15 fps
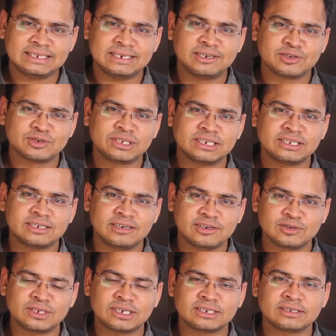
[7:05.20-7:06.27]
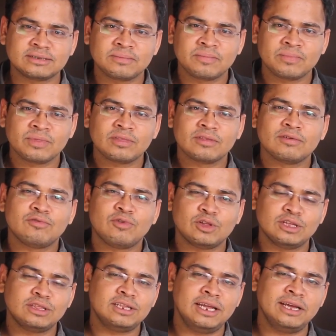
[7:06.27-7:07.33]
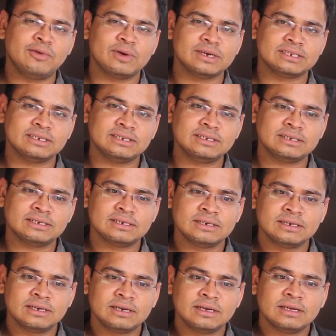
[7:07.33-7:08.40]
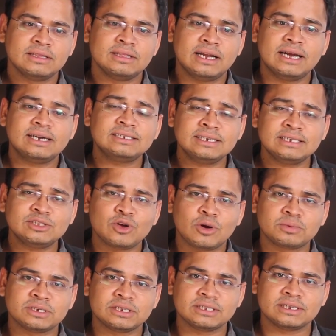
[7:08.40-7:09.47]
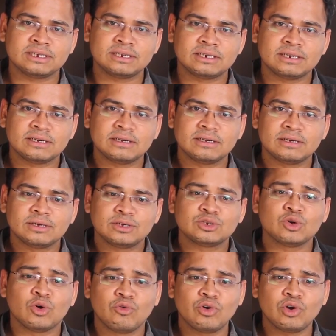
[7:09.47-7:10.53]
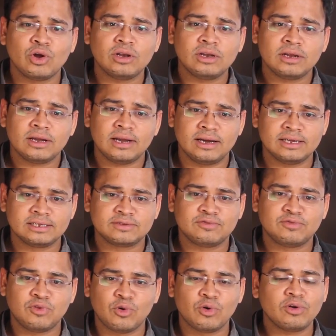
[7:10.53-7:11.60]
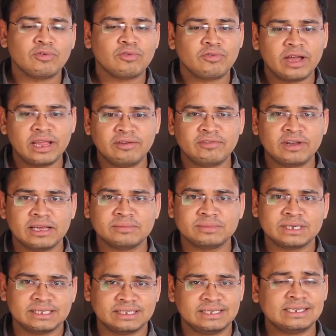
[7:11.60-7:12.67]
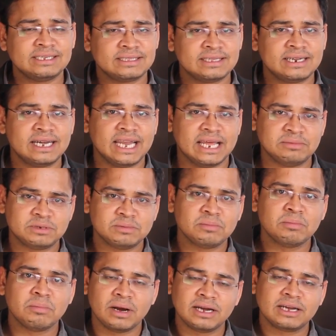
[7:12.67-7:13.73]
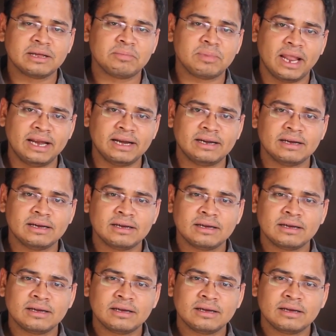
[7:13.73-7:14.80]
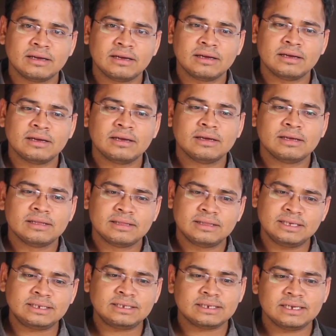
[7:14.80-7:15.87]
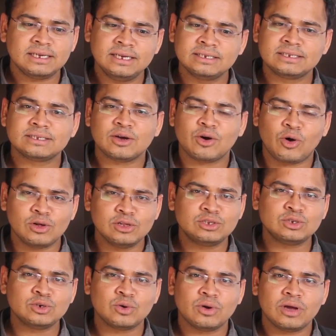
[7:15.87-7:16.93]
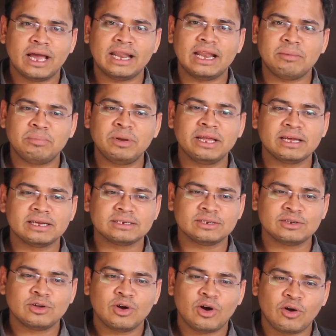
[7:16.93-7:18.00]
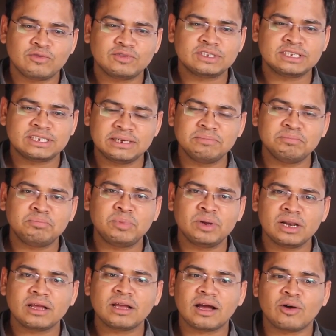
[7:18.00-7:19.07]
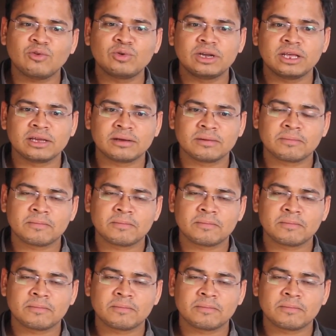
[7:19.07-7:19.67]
into 6 into 6 for the 3 questions that had 6 options in it. So overall, it is 4 5 times and 6 3 times multiplied. This is also an application of simple counting.